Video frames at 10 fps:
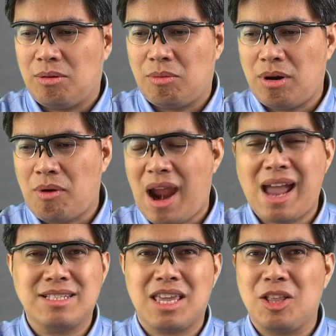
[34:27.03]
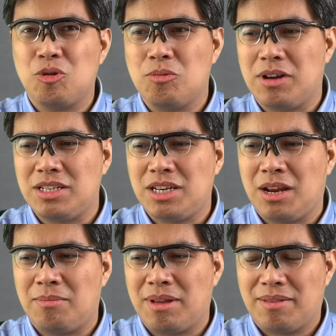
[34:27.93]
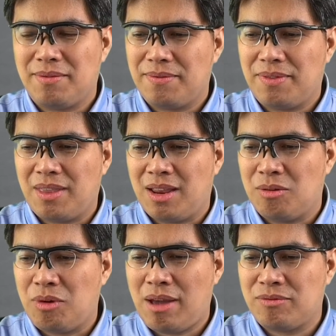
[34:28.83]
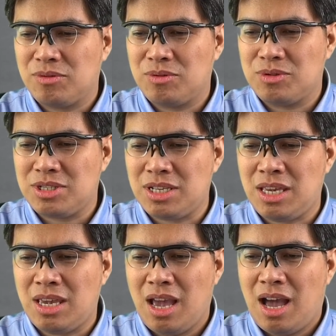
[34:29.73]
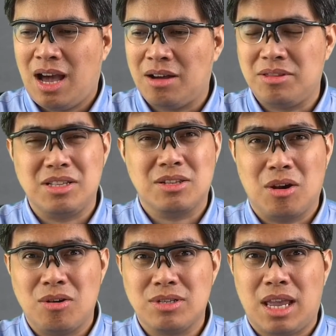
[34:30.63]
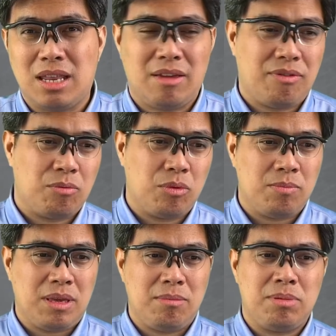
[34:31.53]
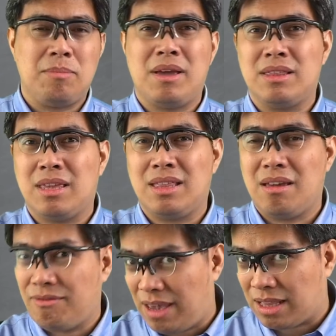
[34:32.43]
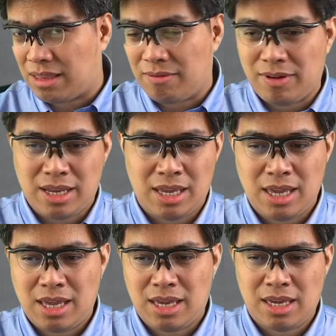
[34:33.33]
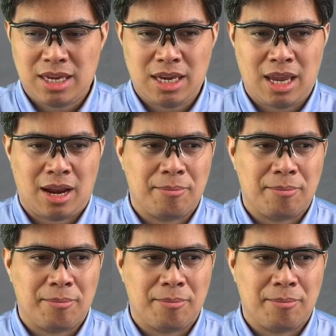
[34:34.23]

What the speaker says: we're asking too much here. But we have to see how this goes and if it would be implemented effectively here.